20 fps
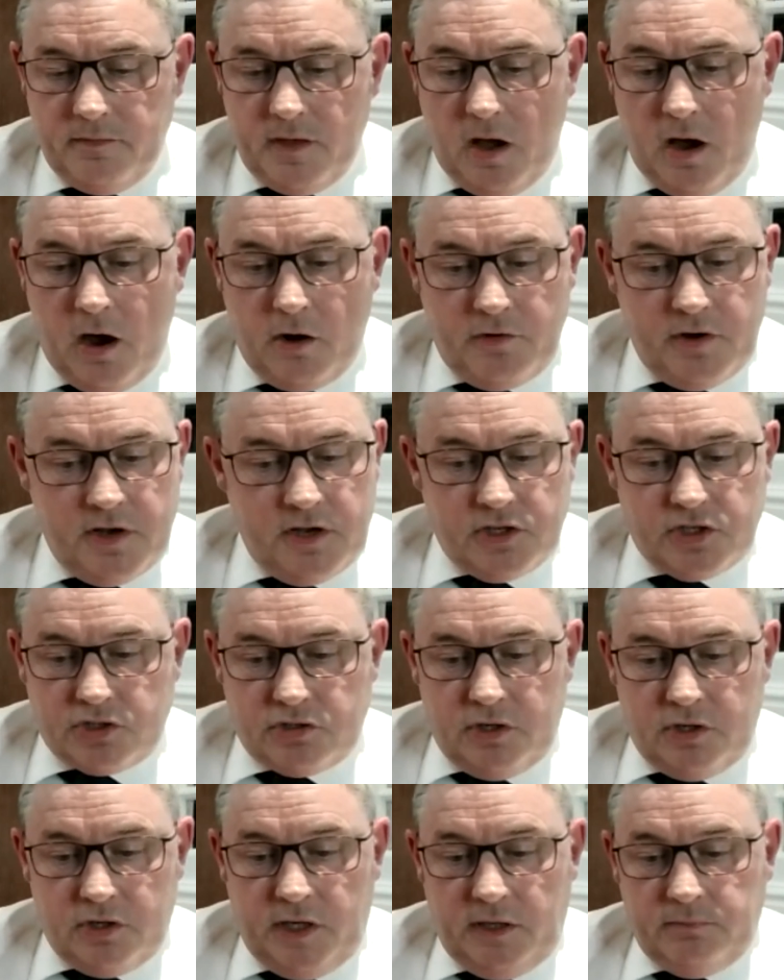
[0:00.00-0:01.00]
Our
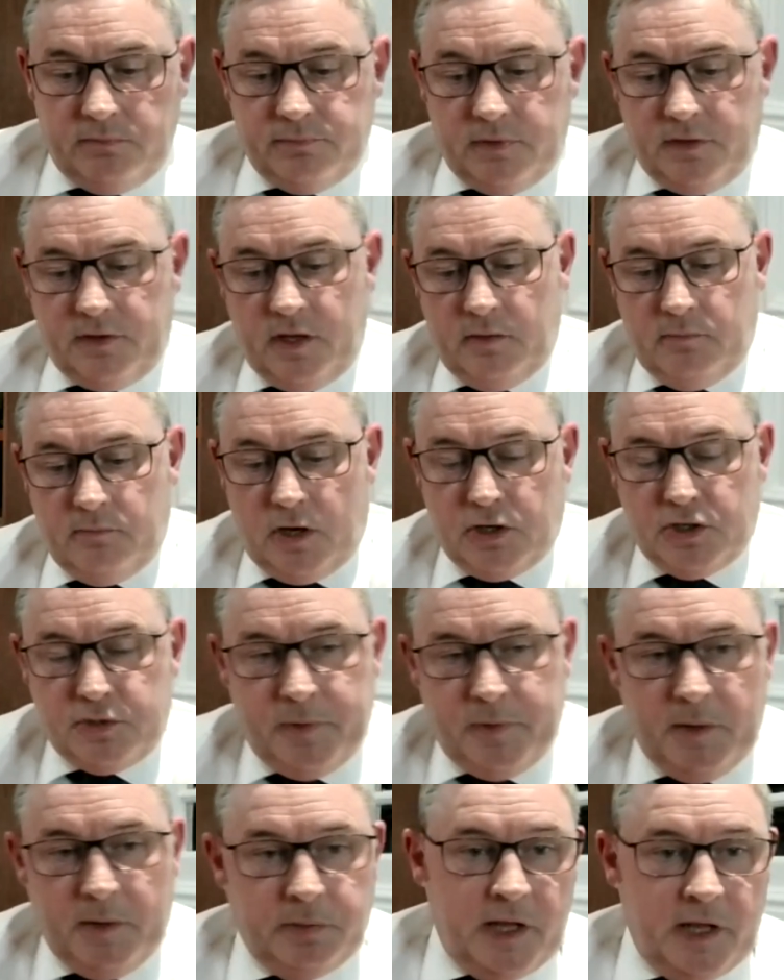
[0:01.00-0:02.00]
industry, I think most
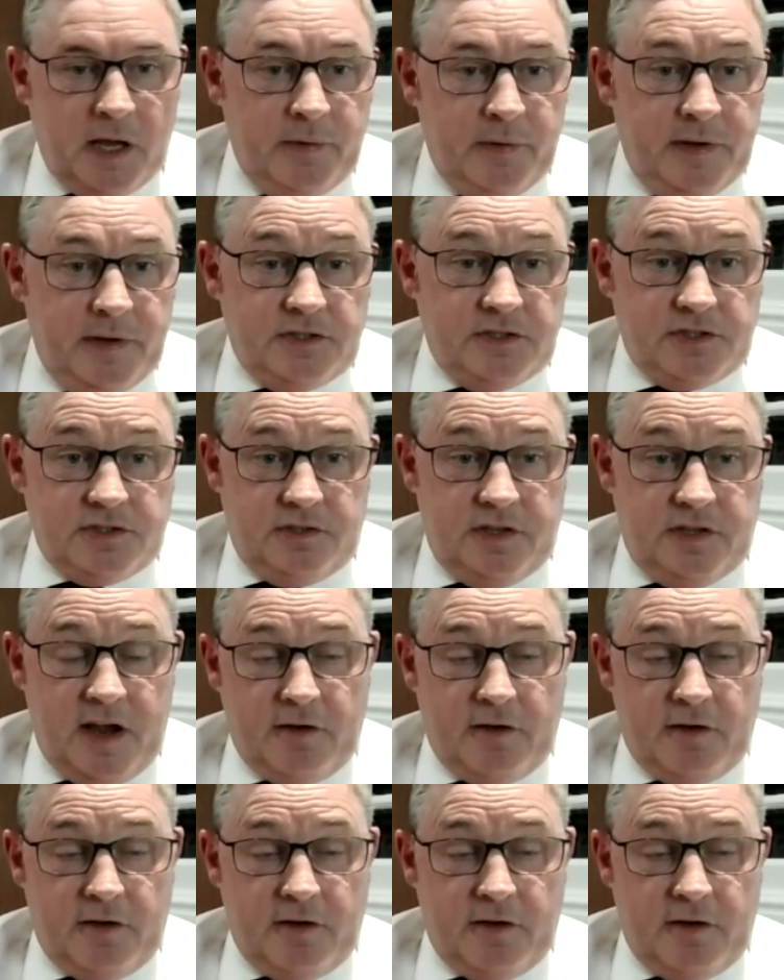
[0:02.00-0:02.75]
people know it's the